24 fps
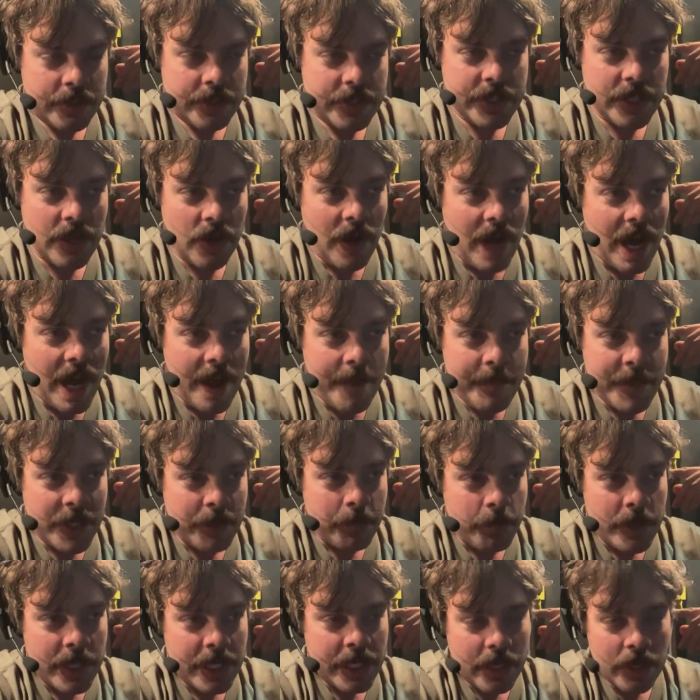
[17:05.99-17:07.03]
So, I
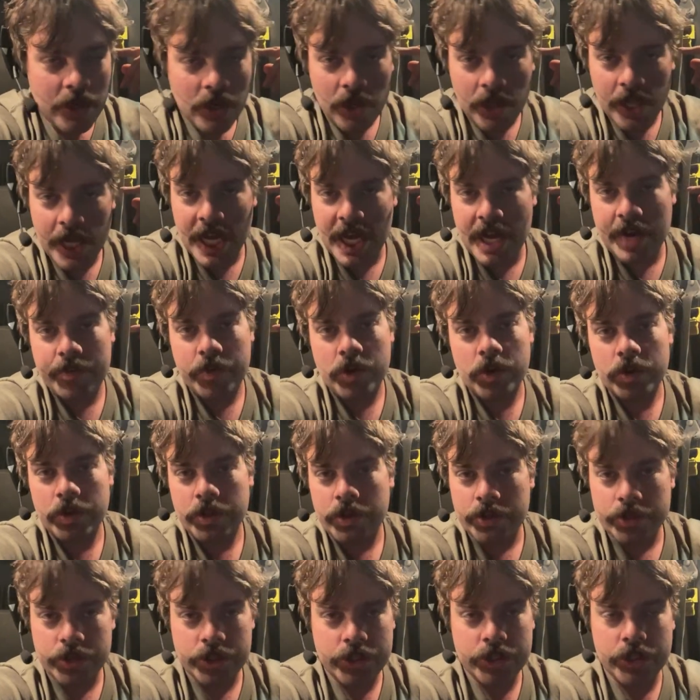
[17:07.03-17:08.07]
mean, we can all have our
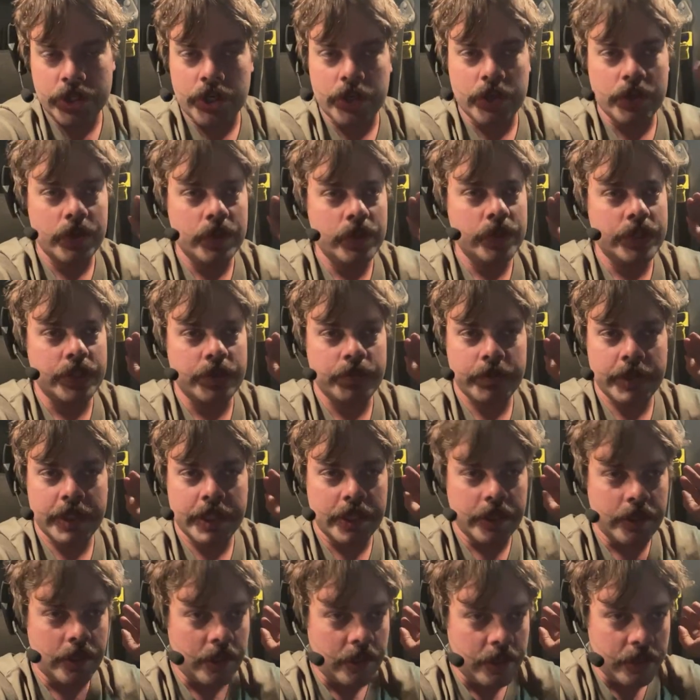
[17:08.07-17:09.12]
little shows, and we can
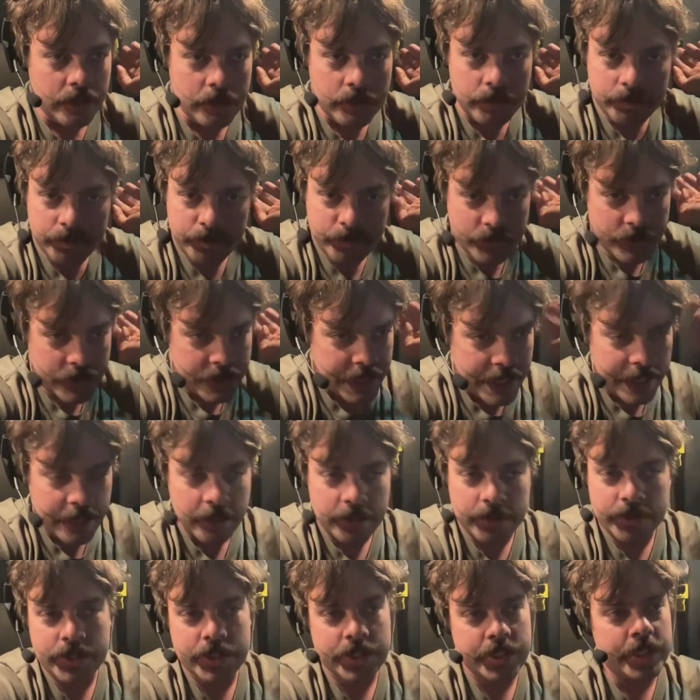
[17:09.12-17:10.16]
all say our
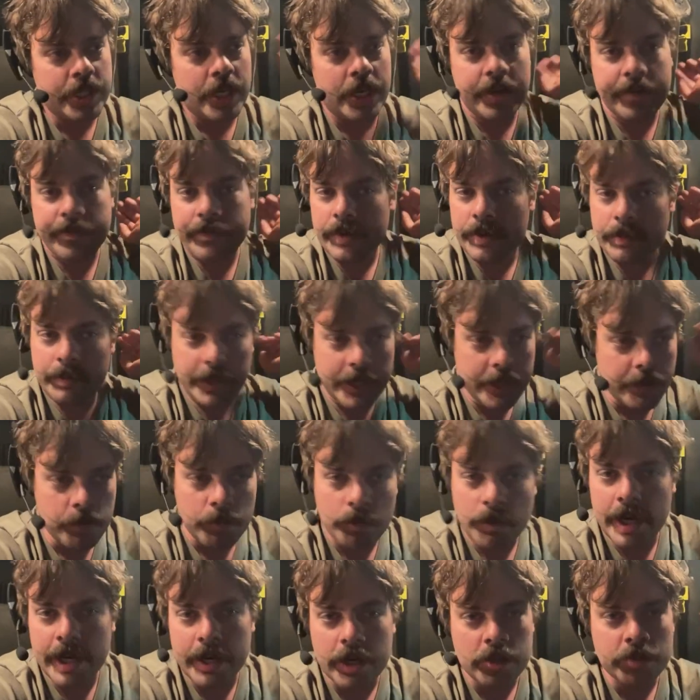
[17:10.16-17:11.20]
stuff, and we can
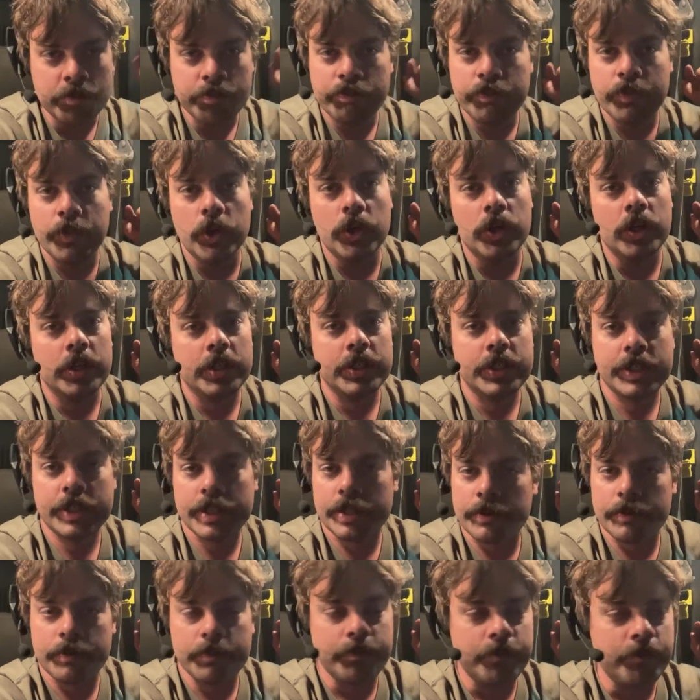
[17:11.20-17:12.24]
write our books,
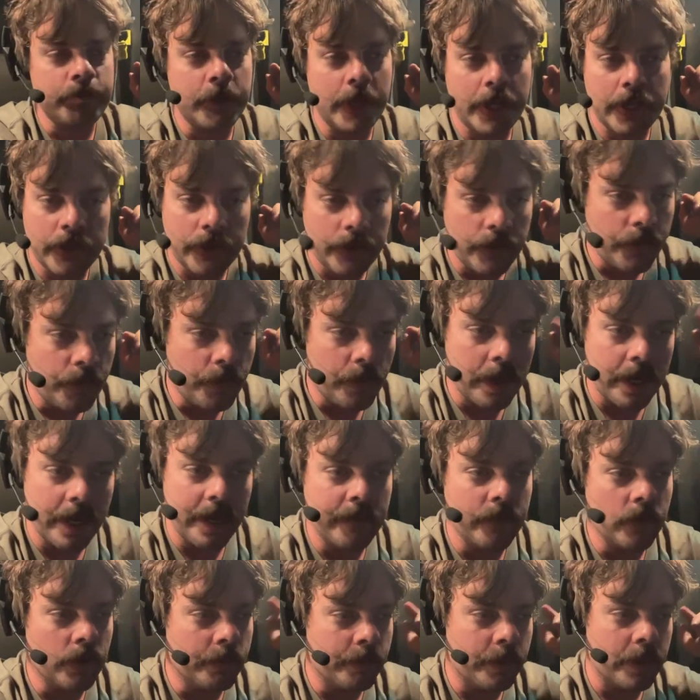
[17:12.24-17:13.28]
and we can do
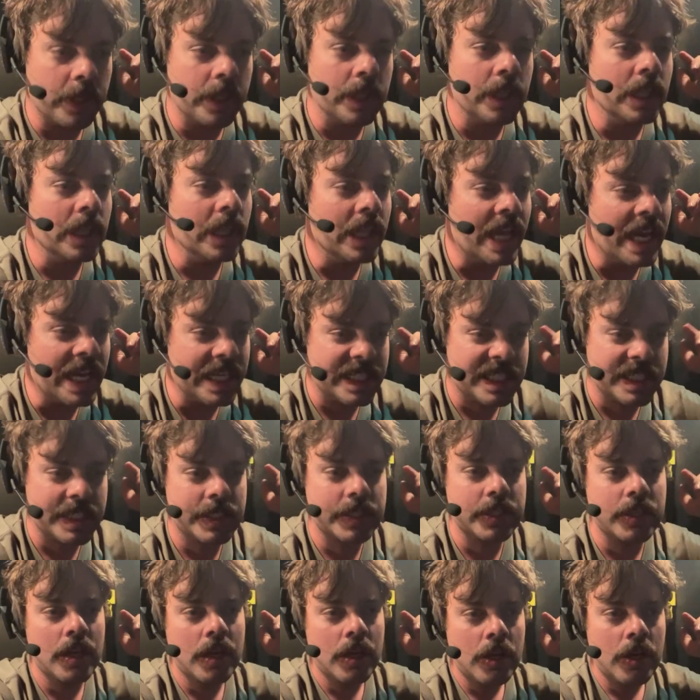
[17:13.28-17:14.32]
whatever, but unless
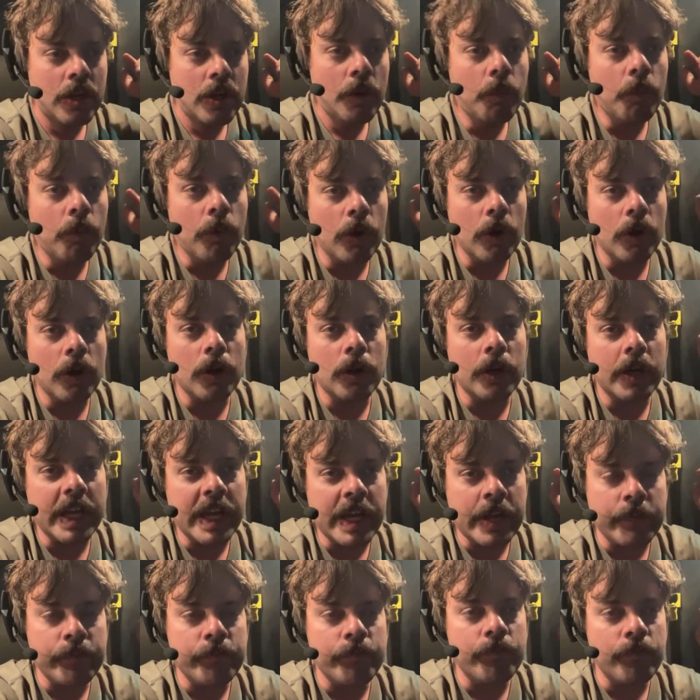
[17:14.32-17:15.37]
we're
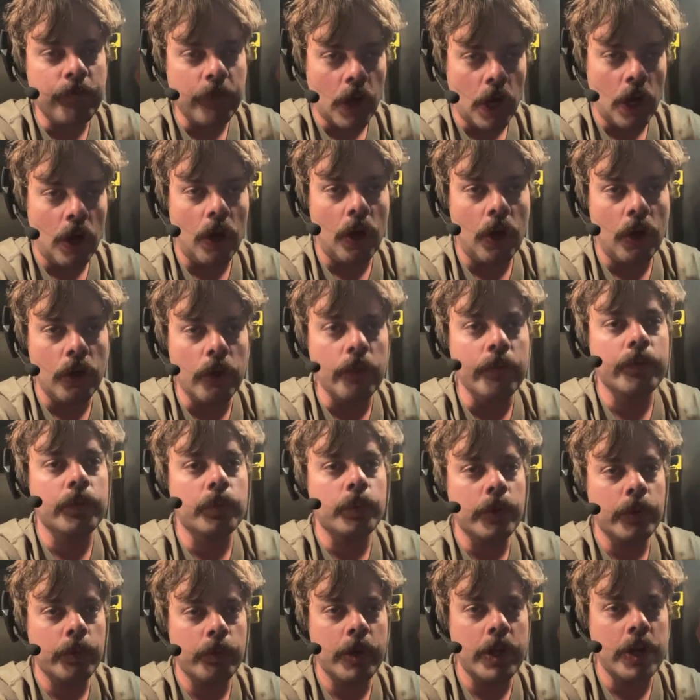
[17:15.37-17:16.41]
involved
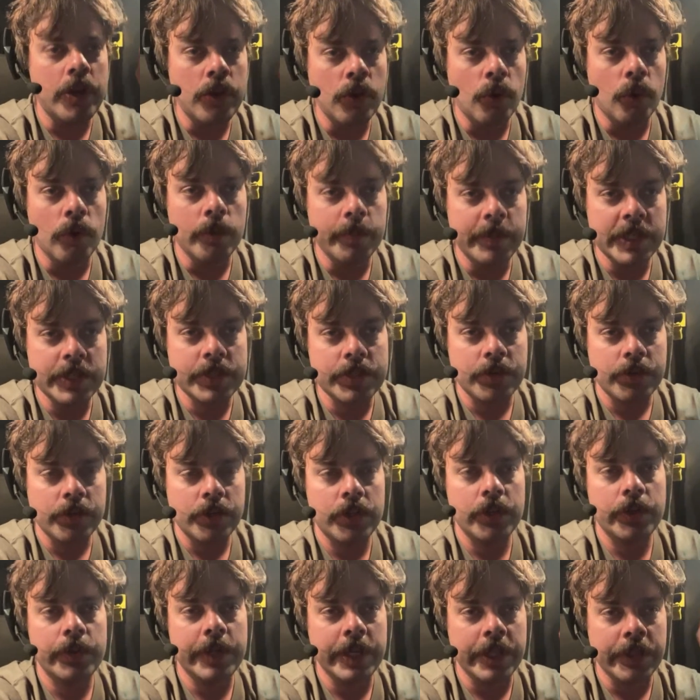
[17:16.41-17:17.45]
with what normies are
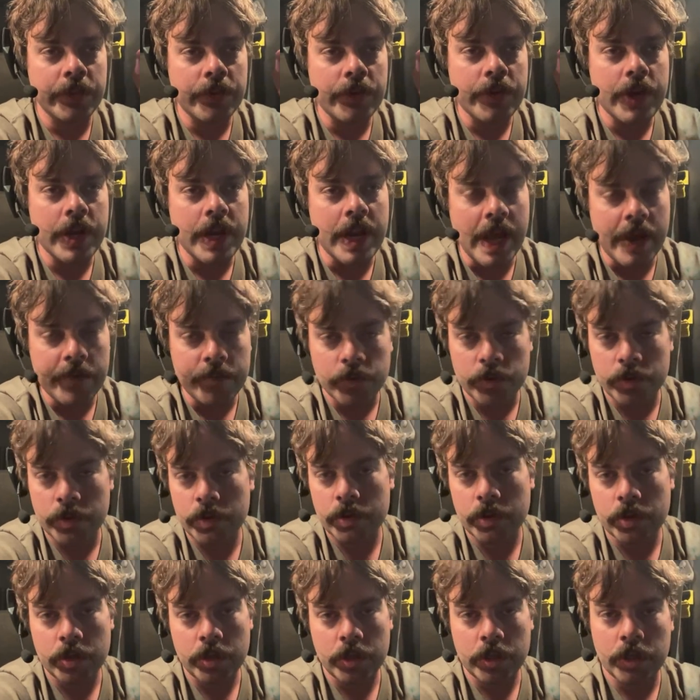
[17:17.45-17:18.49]
doing, they're
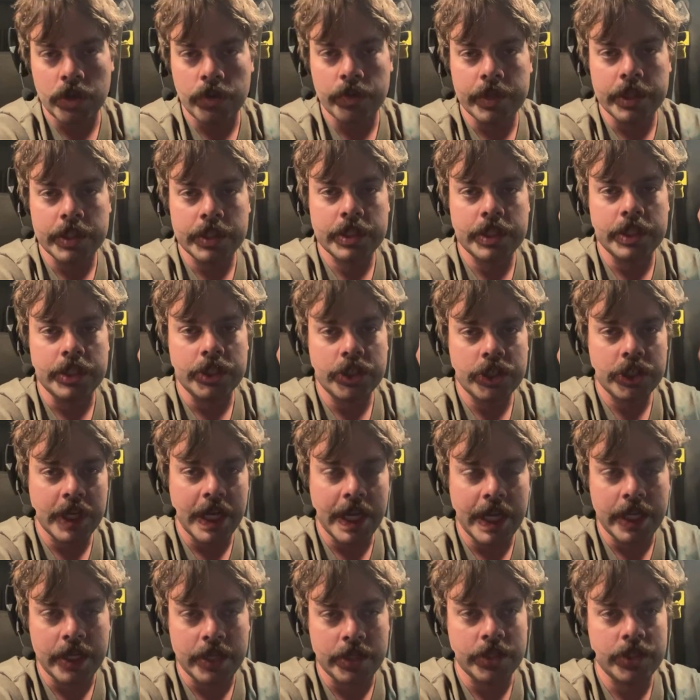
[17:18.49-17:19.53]
never going to
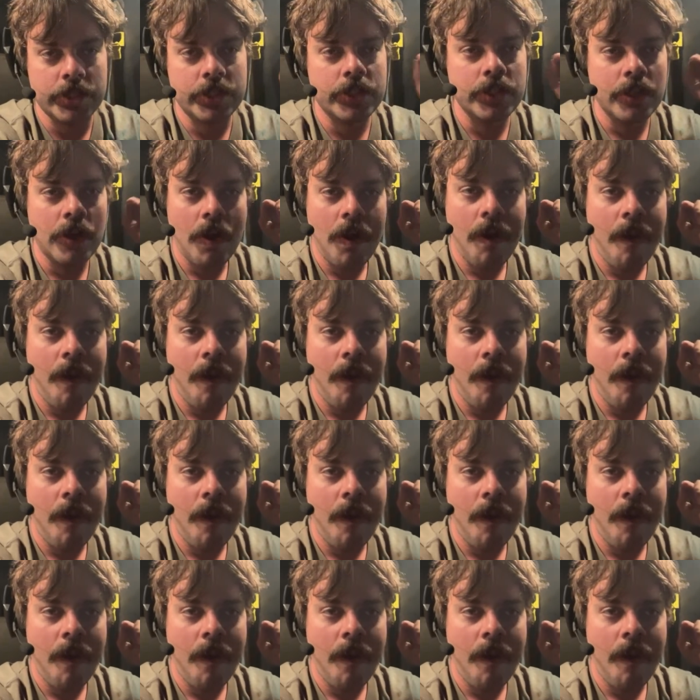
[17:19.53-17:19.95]
change.